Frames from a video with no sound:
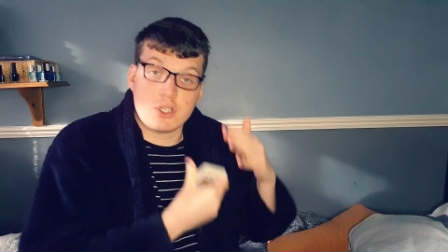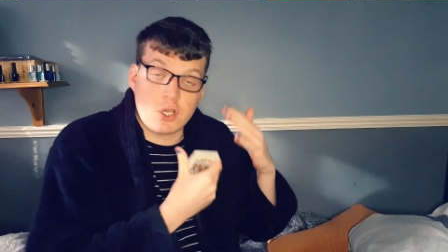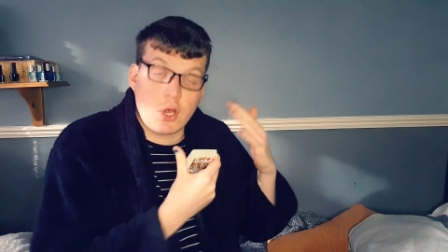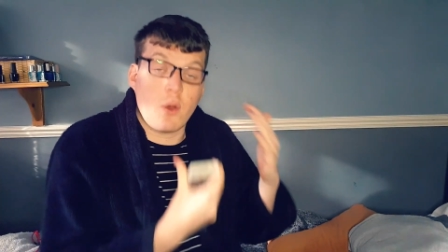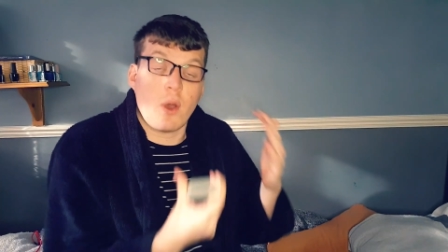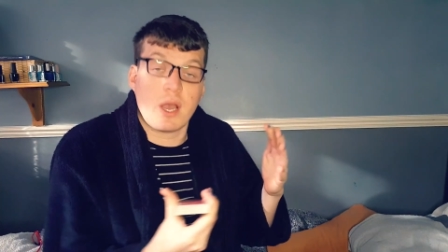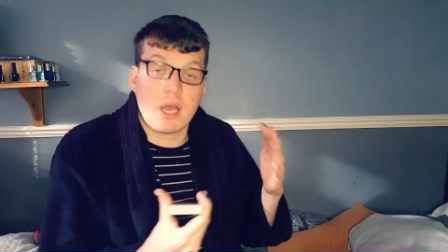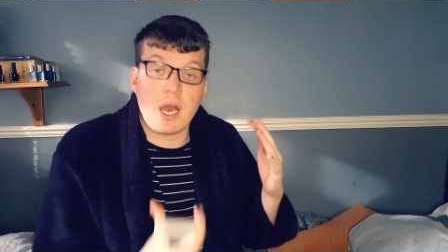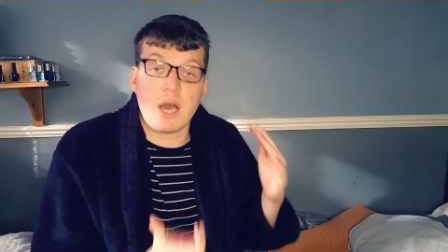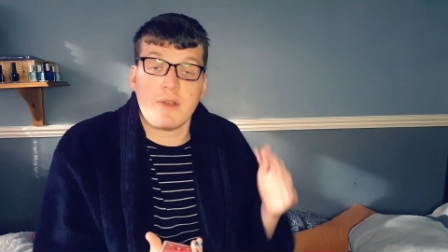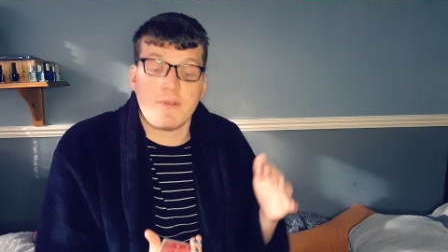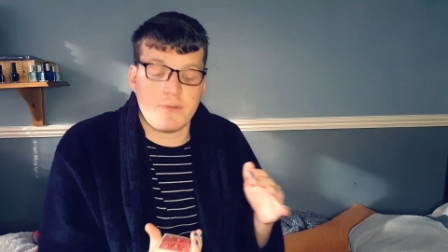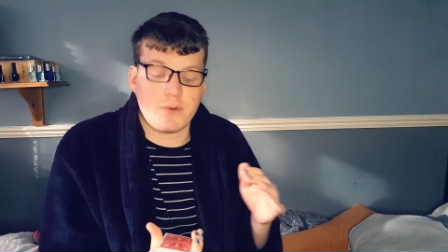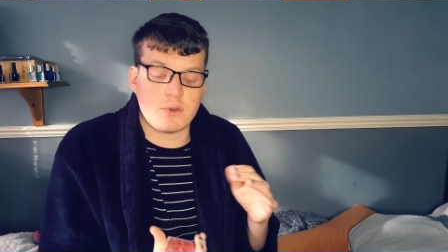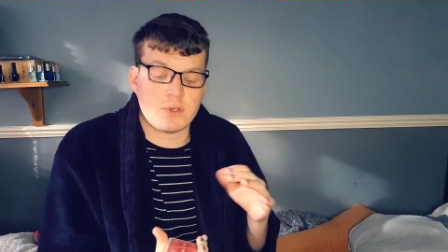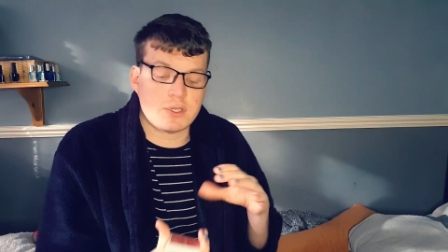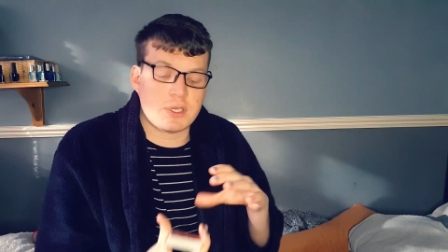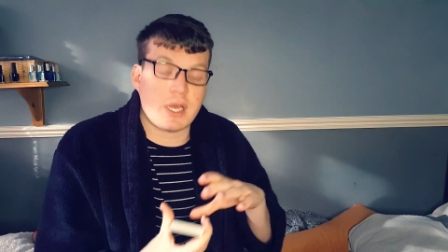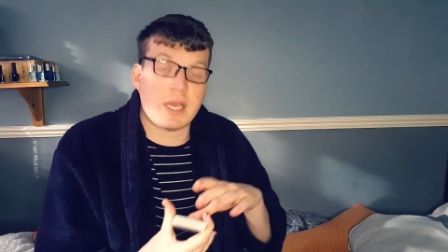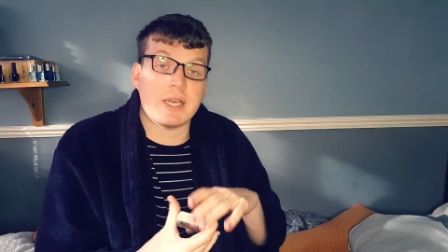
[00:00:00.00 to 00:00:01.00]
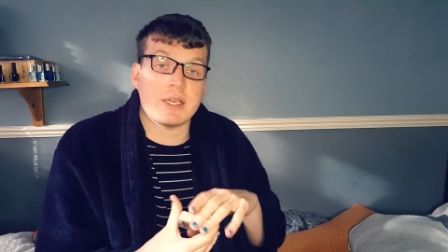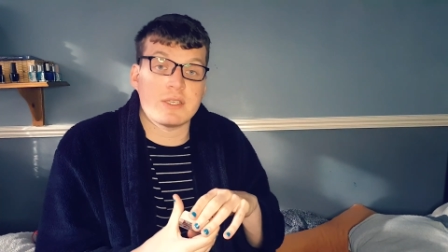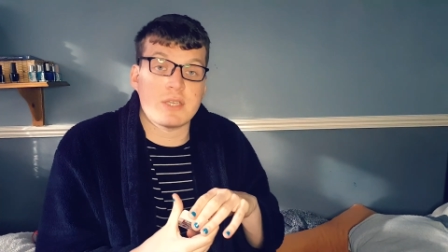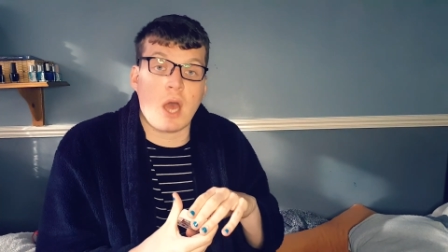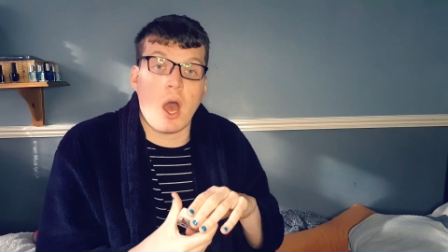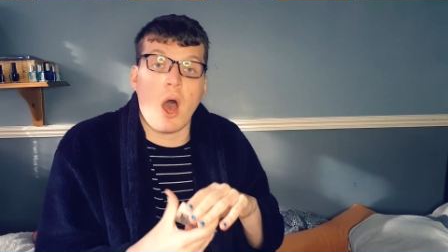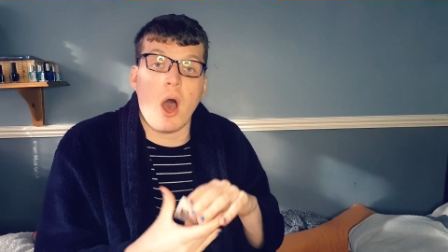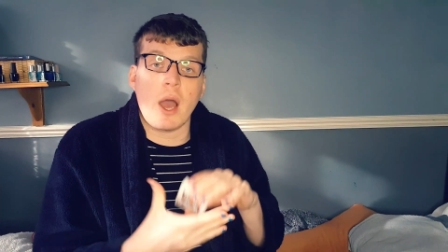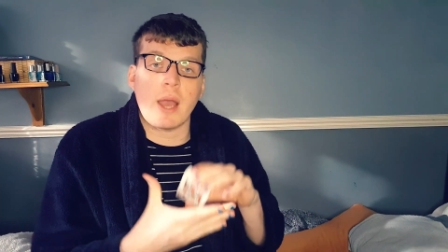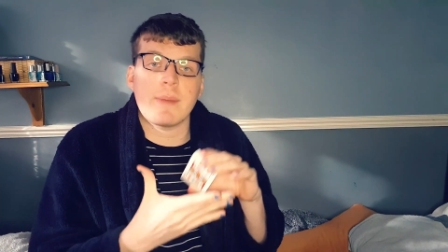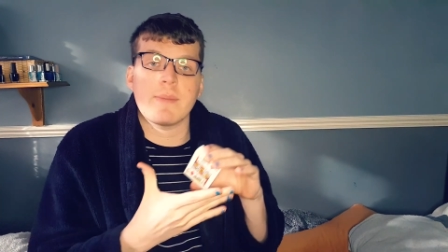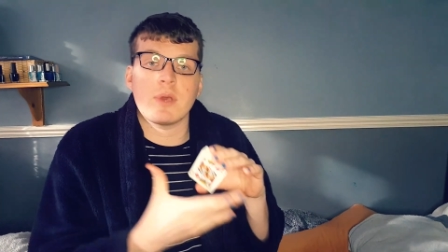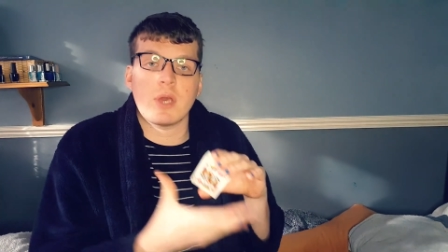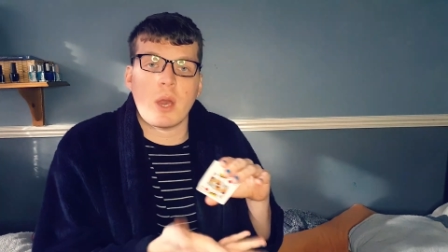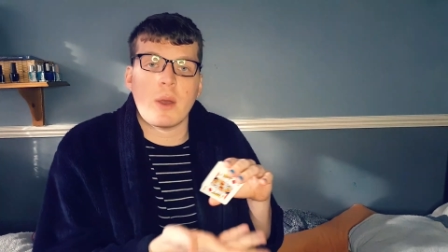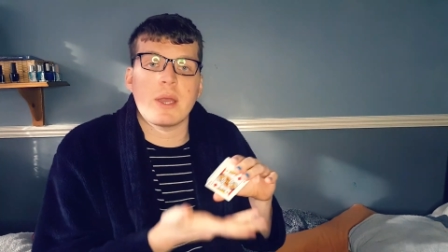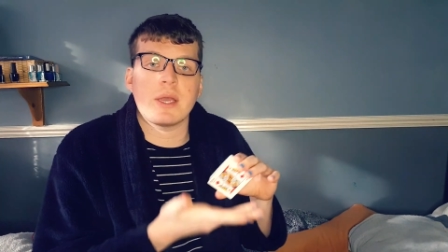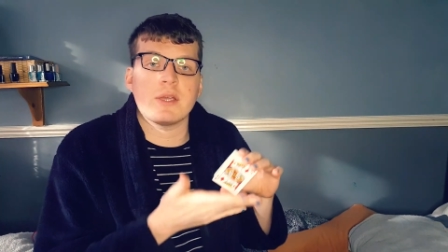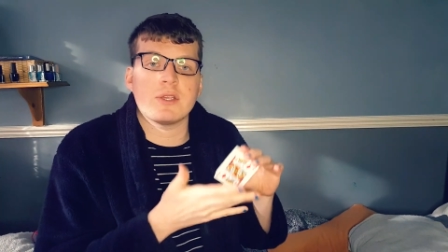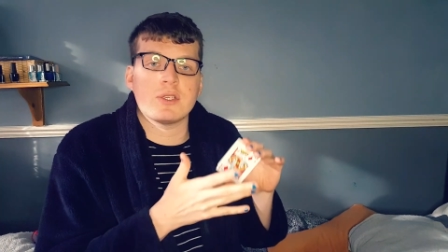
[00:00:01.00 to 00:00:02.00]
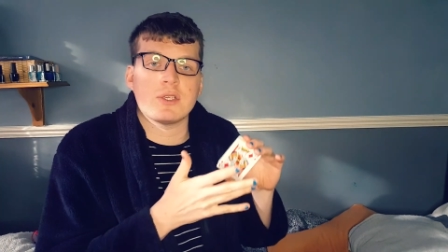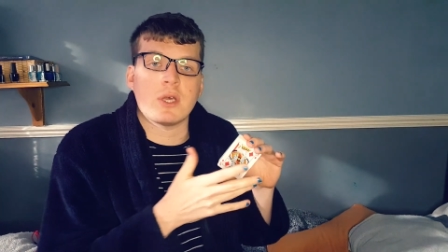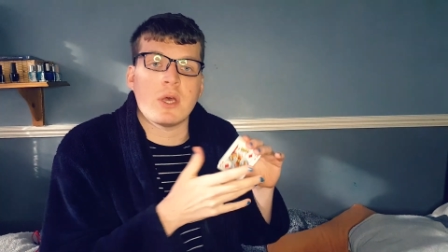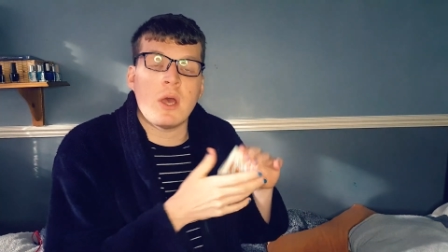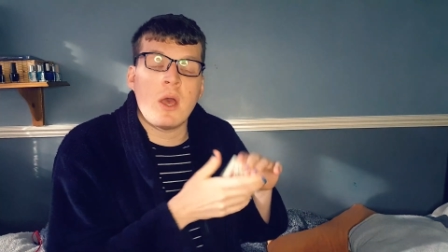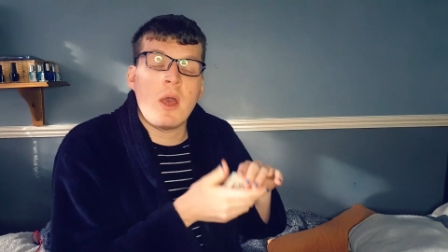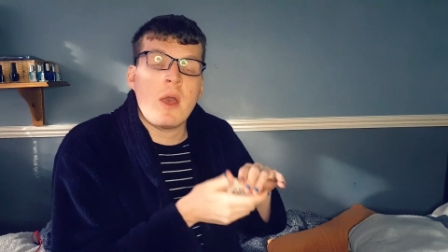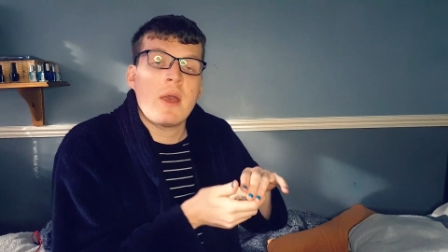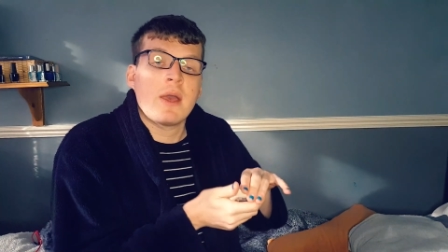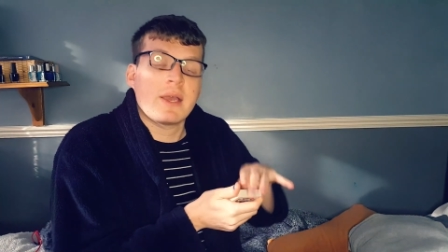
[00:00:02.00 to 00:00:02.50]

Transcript: So a card force is I'm going to